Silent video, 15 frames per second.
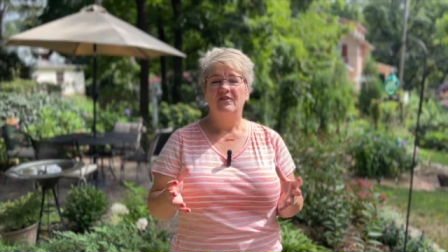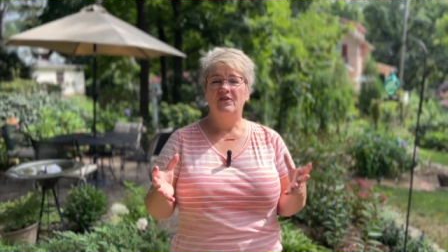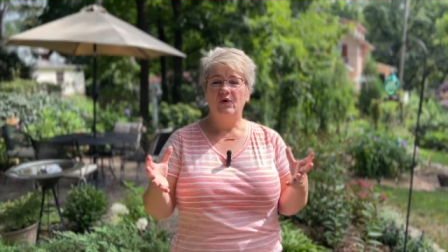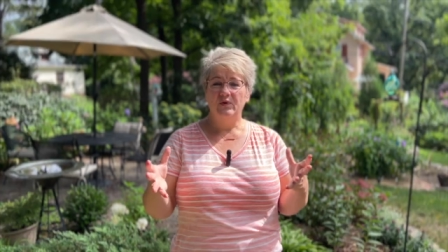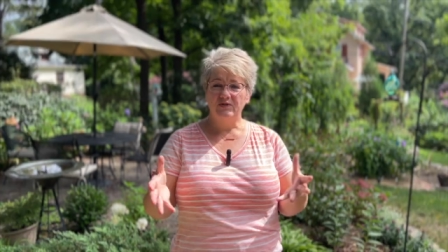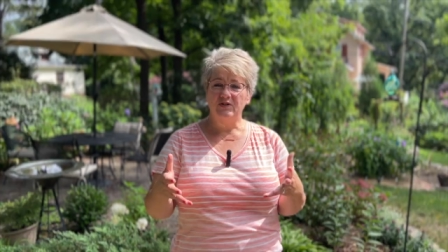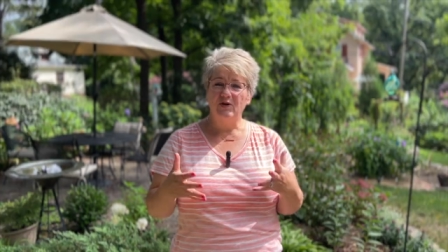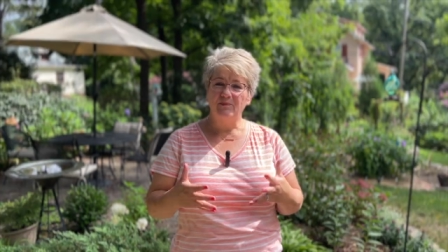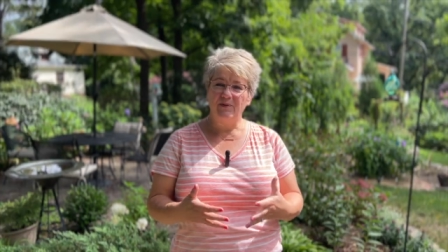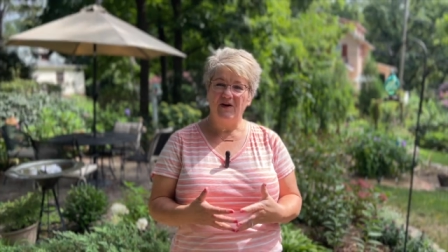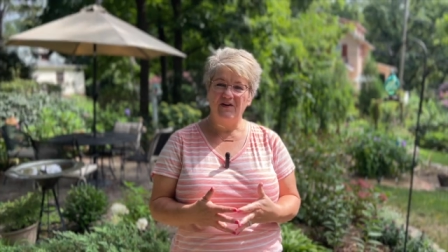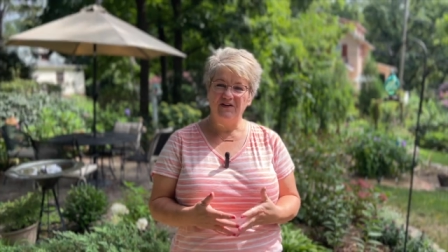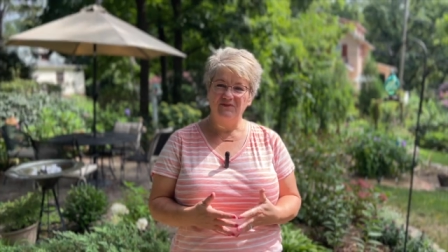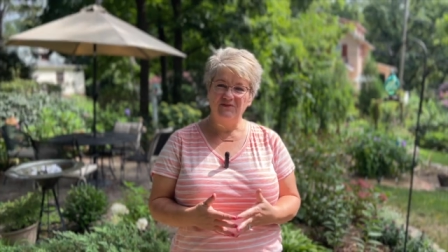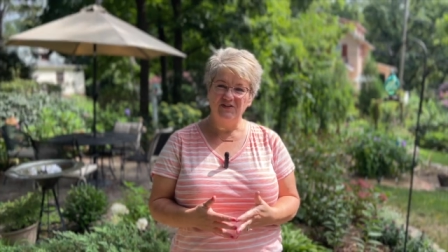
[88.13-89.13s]
those are
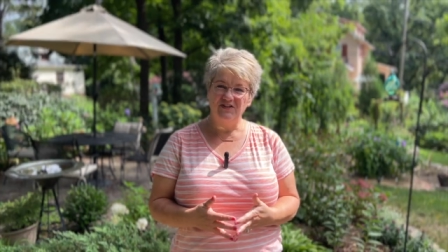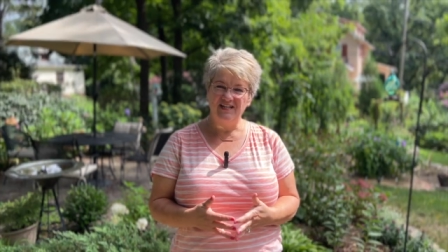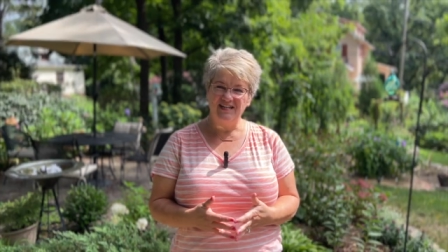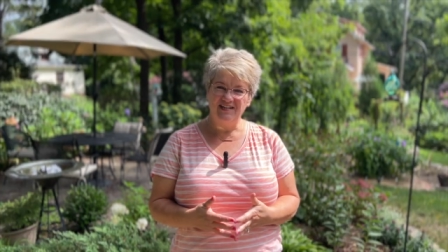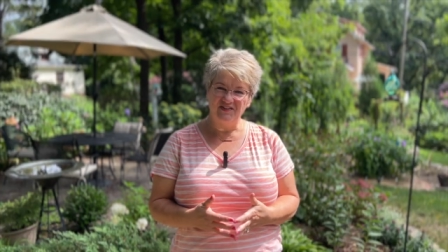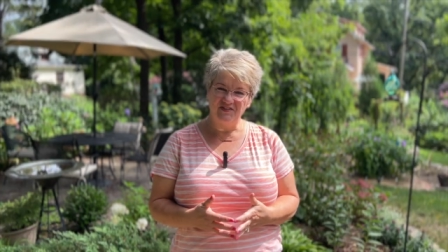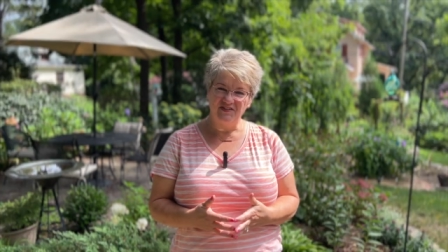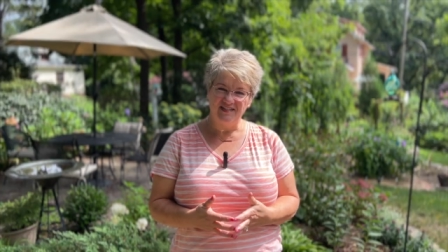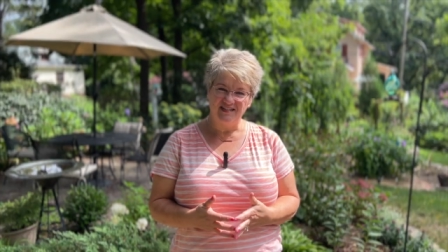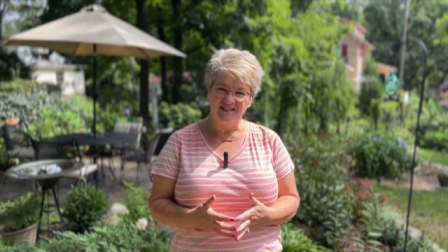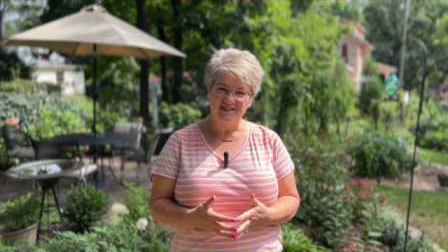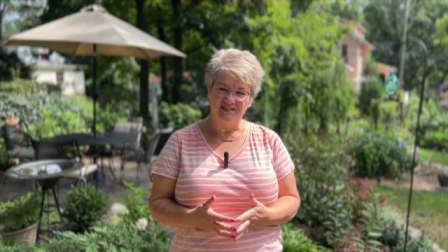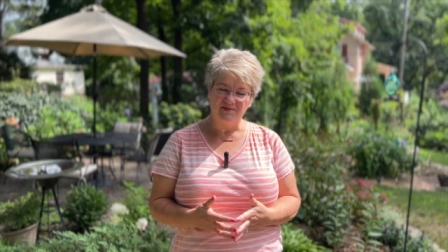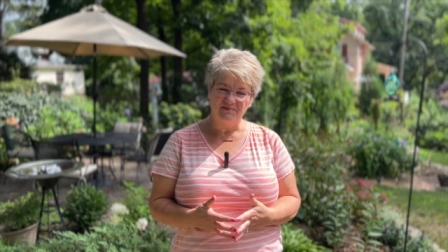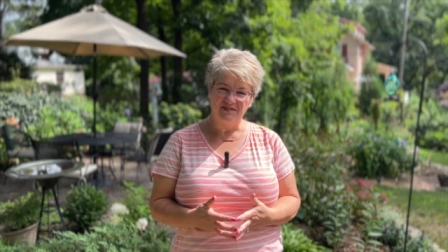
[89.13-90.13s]
part of your
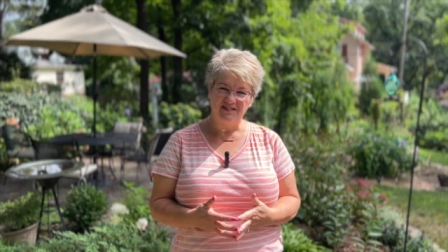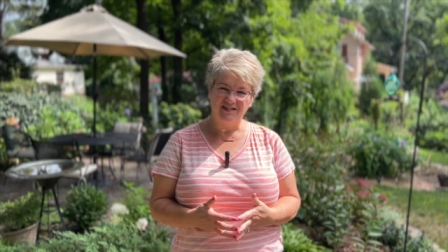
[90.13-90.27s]
ecosystem.